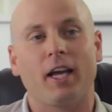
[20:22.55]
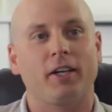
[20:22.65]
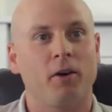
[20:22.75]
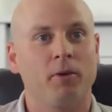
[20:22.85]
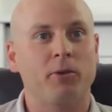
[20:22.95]

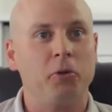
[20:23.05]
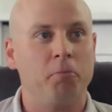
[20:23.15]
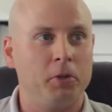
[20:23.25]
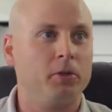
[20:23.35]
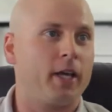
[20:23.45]
like going through a
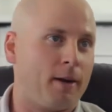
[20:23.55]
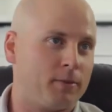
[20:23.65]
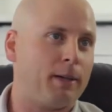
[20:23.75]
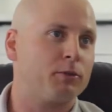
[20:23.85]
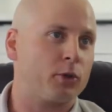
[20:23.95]
boot camp
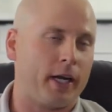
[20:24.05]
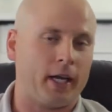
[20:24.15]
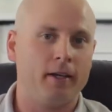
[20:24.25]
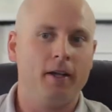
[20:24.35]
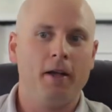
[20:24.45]
type
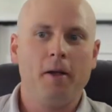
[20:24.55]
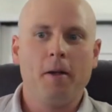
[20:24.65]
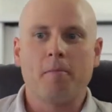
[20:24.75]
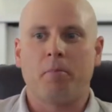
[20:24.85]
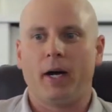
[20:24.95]
training,
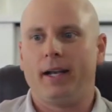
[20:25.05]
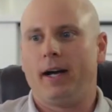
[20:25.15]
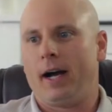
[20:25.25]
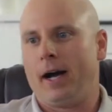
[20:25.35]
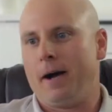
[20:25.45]

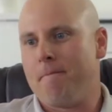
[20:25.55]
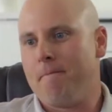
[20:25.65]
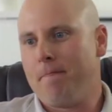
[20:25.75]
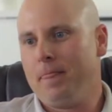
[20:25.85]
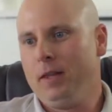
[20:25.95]
but
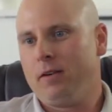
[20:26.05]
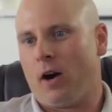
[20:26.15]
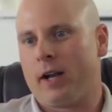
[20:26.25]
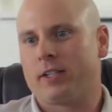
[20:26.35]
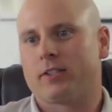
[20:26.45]
um,
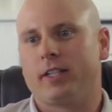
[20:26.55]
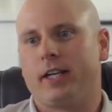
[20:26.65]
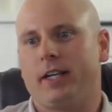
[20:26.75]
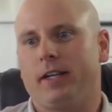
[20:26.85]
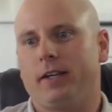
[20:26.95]

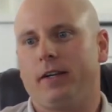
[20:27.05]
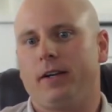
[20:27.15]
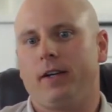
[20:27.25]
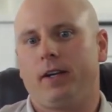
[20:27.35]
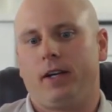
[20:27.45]
honestly,
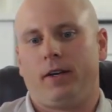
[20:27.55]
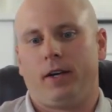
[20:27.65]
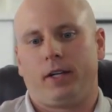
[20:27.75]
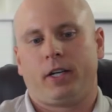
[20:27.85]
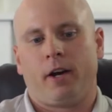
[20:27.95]

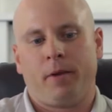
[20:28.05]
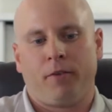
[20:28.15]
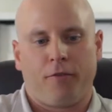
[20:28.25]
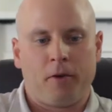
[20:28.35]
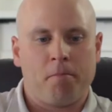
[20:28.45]

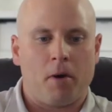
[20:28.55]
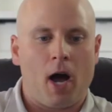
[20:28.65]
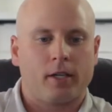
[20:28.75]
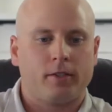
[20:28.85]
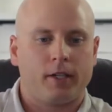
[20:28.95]
coming from
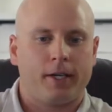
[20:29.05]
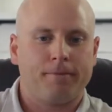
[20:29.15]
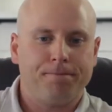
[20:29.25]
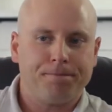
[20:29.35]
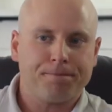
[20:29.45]

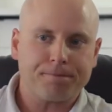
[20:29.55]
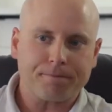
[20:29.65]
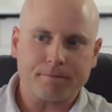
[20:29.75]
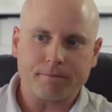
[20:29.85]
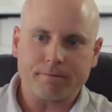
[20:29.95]
boxing,
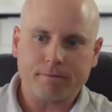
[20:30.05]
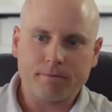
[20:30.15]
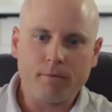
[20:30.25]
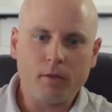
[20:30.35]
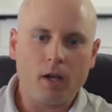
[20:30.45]

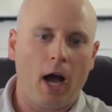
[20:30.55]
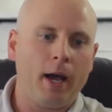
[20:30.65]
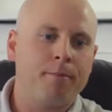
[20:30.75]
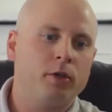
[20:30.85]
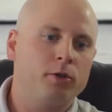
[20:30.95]

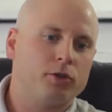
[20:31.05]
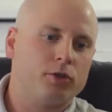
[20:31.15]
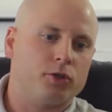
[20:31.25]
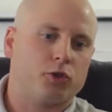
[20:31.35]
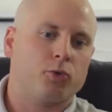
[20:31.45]
I'm
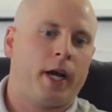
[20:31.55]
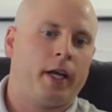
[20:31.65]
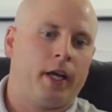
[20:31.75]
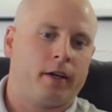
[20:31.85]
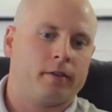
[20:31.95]
used to
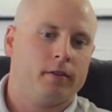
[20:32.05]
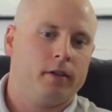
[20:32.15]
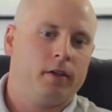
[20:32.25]
training